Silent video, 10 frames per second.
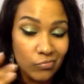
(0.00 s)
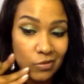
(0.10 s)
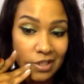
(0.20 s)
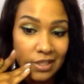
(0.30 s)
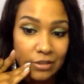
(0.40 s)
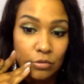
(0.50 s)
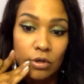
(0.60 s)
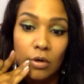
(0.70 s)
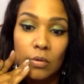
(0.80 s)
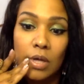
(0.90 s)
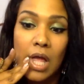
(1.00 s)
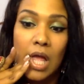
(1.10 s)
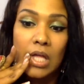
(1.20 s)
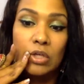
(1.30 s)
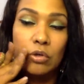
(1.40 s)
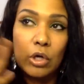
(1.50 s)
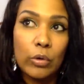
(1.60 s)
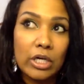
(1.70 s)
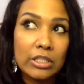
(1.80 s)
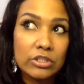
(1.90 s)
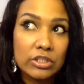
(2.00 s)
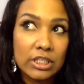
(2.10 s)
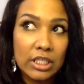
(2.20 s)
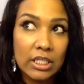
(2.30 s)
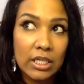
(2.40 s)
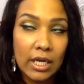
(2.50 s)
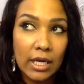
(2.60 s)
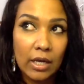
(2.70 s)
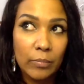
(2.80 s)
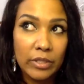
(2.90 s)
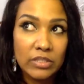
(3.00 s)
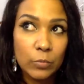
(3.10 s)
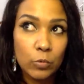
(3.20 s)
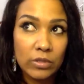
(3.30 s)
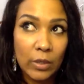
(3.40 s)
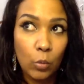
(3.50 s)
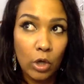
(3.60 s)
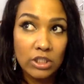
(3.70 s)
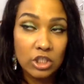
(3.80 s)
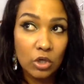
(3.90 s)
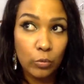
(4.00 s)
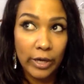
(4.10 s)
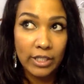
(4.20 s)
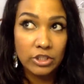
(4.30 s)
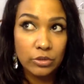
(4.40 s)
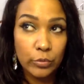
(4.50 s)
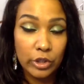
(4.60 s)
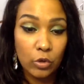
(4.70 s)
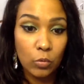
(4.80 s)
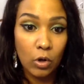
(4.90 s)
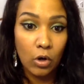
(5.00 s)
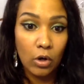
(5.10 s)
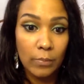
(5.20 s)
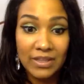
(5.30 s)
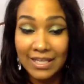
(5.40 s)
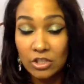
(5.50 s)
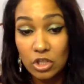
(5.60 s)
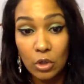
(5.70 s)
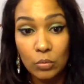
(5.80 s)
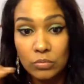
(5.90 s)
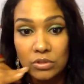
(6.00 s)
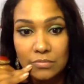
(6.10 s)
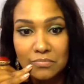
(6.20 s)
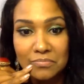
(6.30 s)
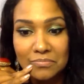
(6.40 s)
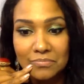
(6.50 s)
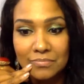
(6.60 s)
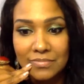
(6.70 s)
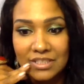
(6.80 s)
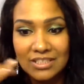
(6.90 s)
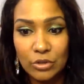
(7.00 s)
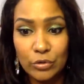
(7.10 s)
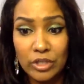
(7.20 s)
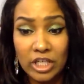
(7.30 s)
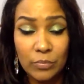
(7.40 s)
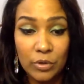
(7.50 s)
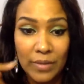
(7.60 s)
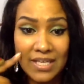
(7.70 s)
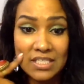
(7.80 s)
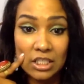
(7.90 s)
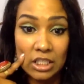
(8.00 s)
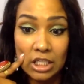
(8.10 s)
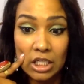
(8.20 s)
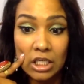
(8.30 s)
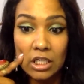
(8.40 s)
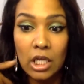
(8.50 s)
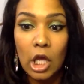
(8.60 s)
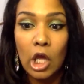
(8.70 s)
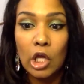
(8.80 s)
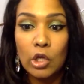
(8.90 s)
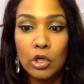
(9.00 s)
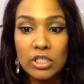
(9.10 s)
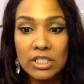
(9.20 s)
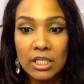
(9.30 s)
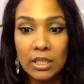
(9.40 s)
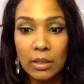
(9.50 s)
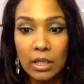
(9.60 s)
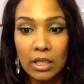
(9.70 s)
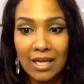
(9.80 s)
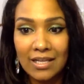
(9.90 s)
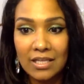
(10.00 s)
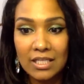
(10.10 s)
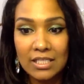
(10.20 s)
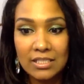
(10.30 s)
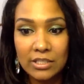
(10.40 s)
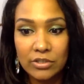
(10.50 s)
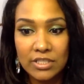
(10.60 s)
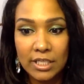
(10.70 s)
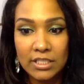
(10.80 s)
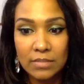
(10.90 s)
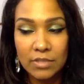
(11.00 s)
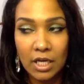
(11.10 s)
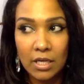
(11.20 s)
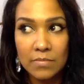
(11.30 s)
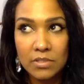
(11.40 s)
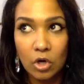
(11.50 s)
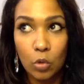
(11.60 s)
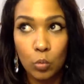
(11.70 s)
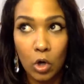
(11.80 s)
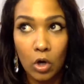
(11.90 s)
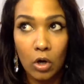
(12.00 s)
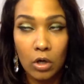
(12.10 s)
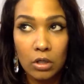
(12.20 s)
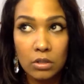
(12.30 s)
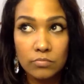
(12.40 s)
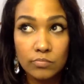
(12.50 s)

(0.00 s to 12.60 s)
Okay? You don't you don't understand how much they want to correct you when you're wrong, but they don't. So you can keep your masculinity. You understand that a lot of the things that you're saying sometimes are wrong